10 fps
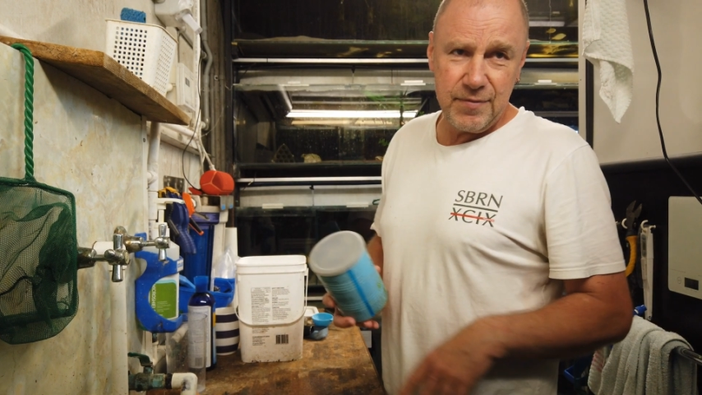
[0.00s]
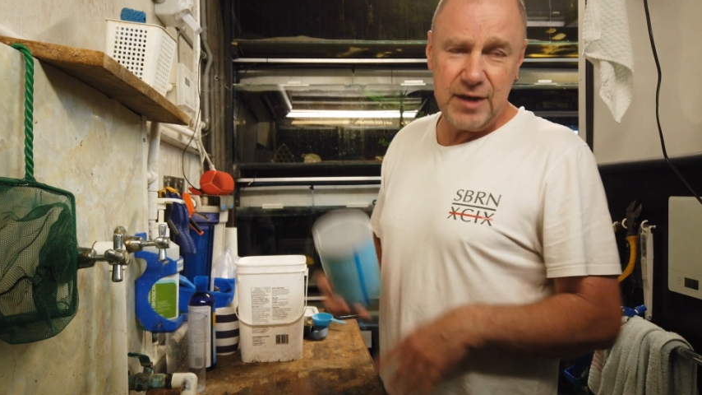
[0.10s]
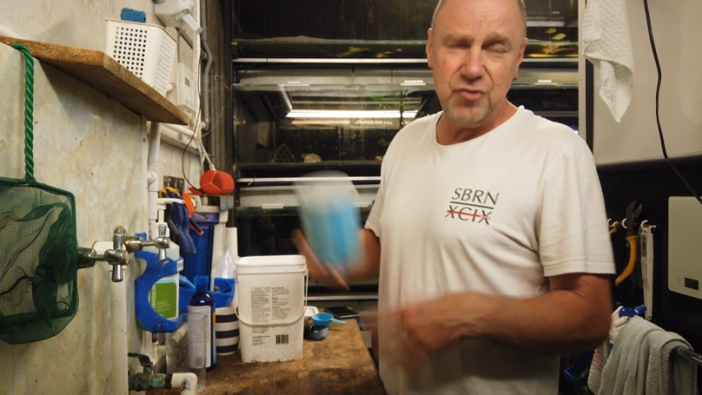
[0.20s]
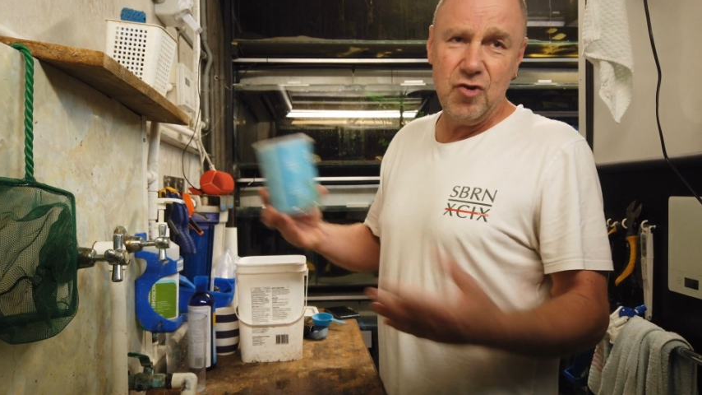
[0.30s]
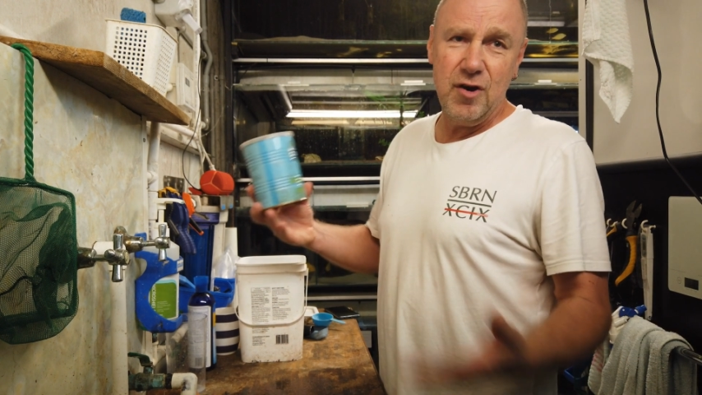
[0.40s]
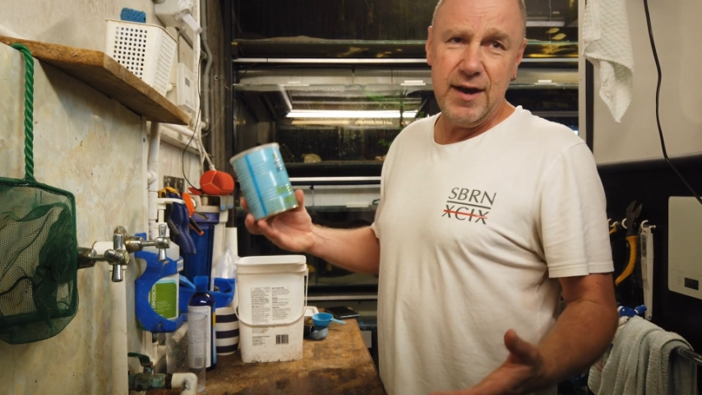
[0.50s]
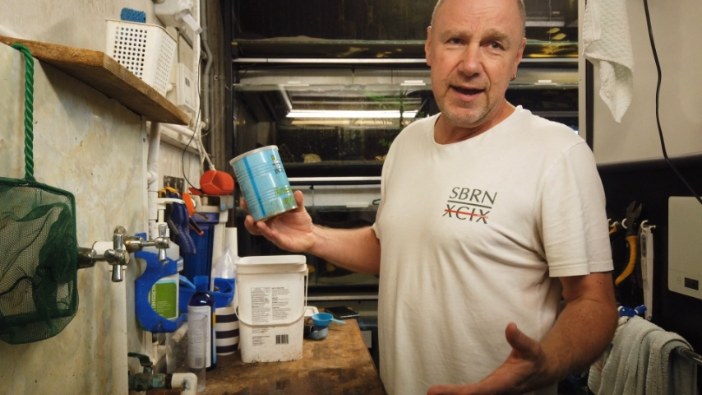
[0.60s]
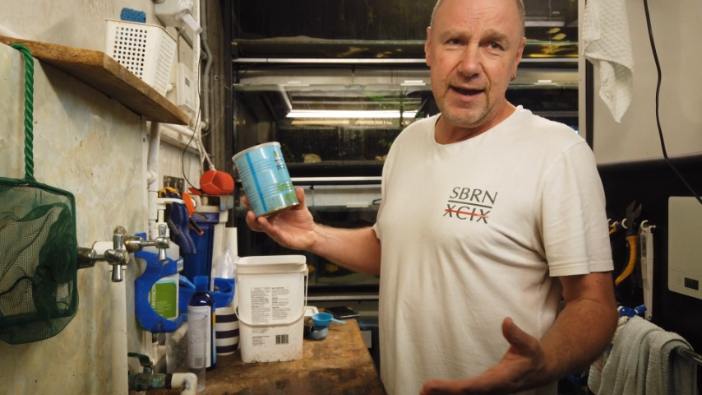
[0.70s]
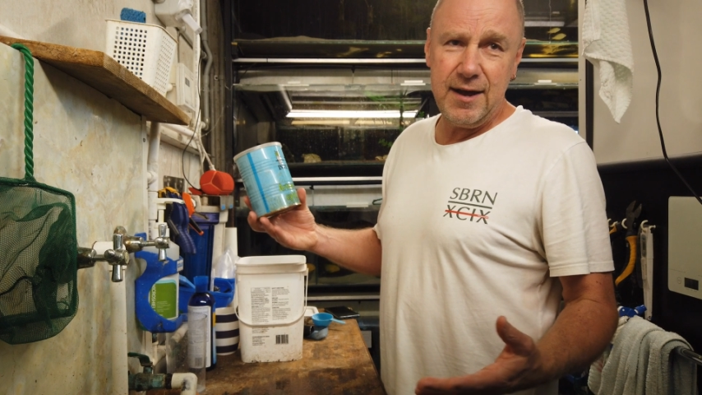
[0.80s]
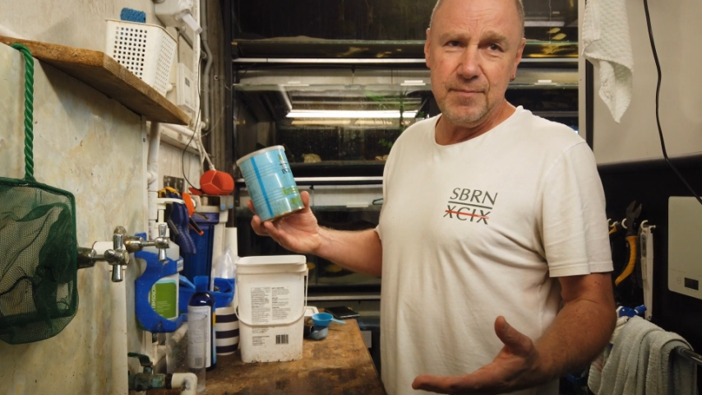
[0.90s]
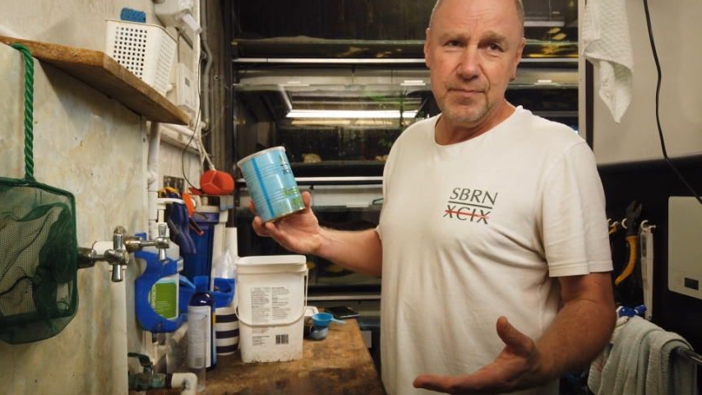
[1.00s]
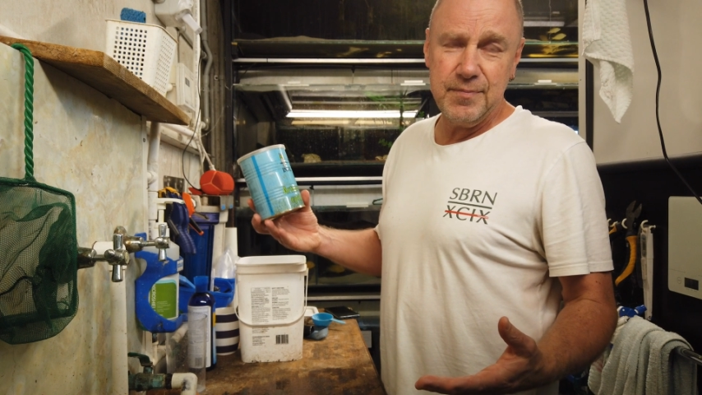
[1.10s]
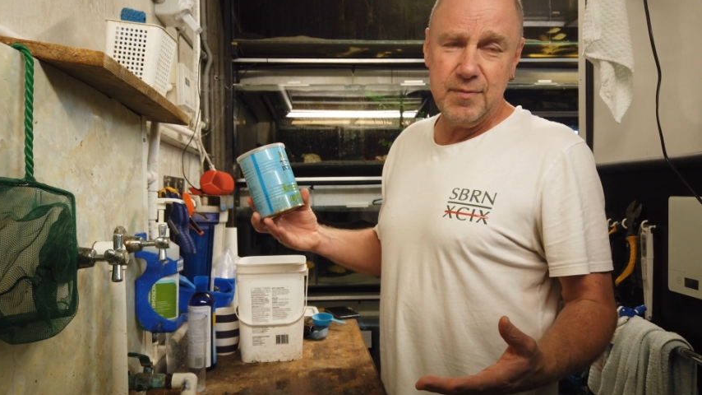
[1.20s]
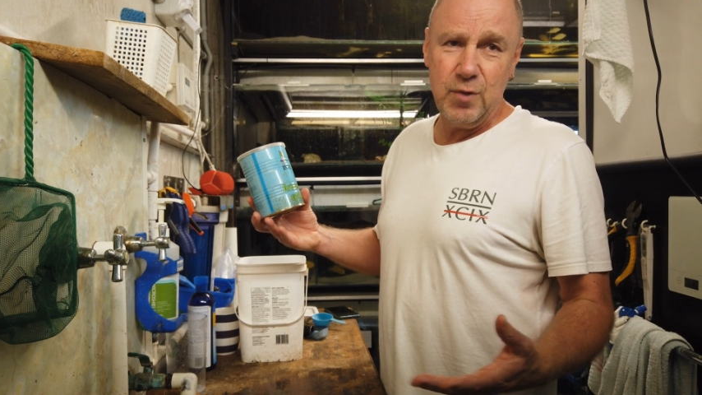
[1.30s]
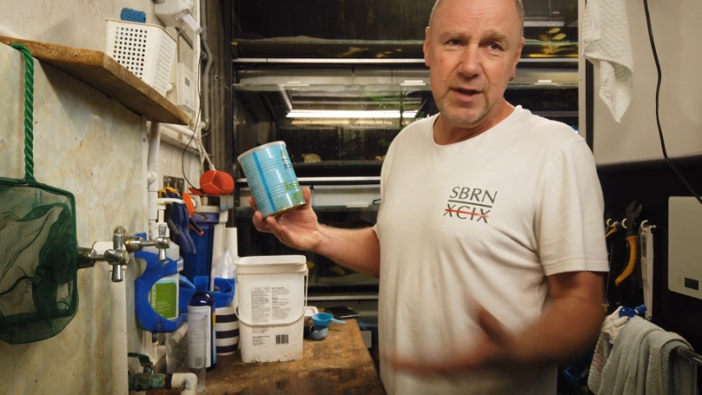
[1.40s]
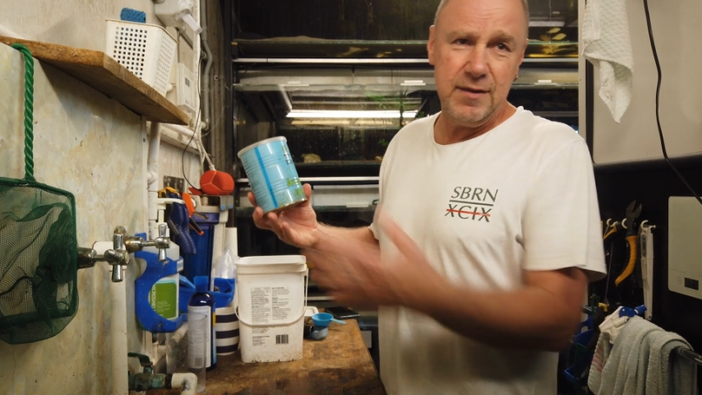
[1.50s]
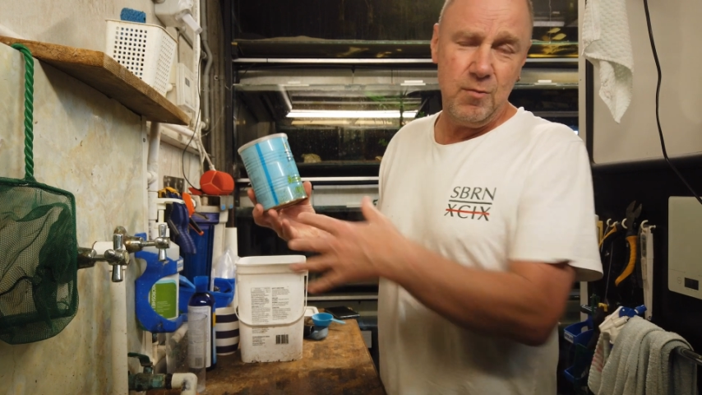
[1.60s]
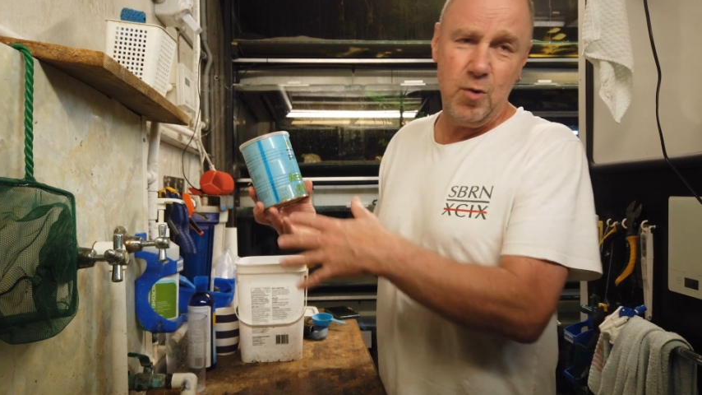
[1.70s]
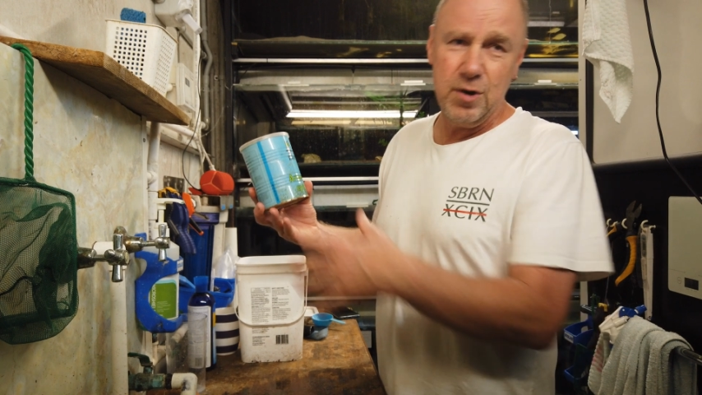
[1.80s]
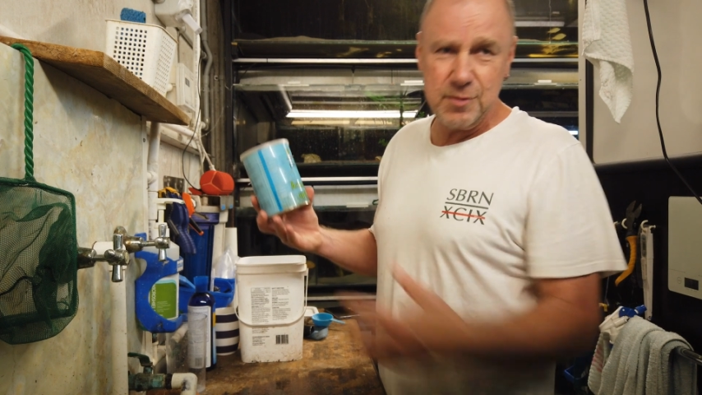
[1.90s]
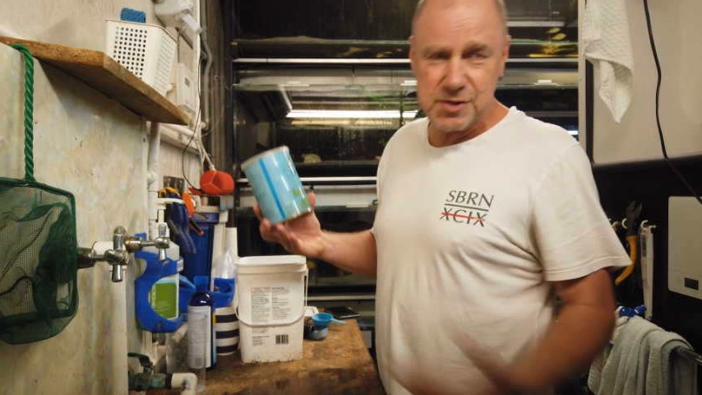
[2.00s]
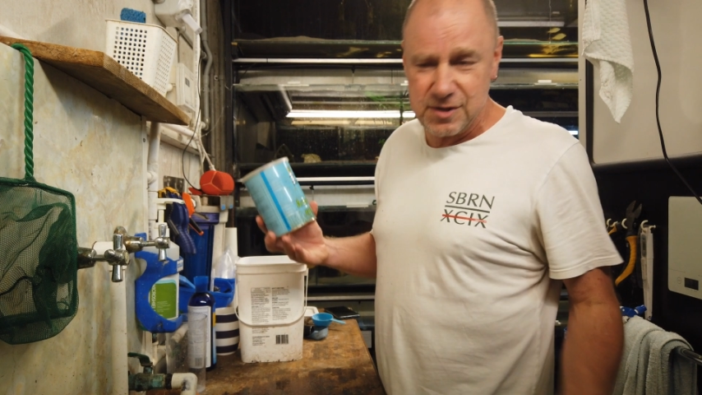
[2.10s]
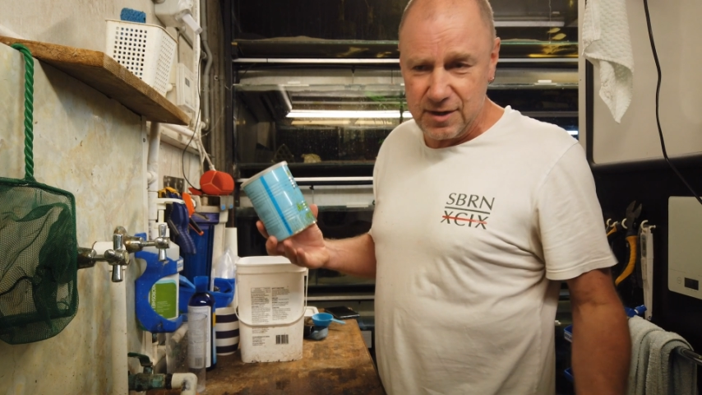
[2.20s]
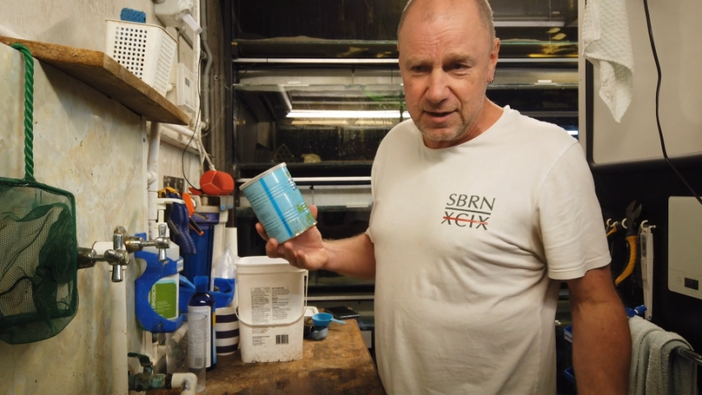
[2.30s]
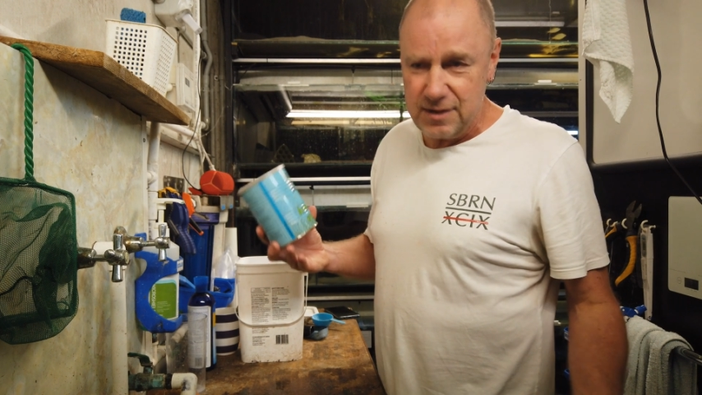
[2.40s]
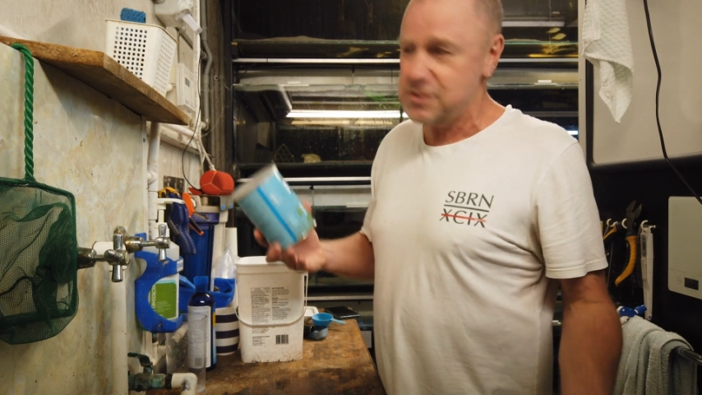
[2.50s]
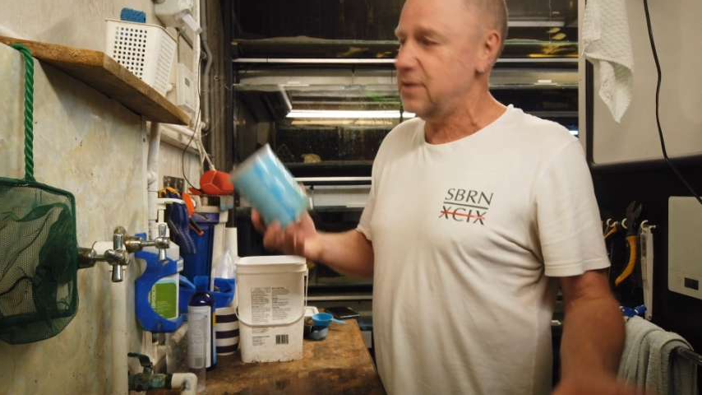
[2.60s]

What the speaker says: they dry out when the water recedes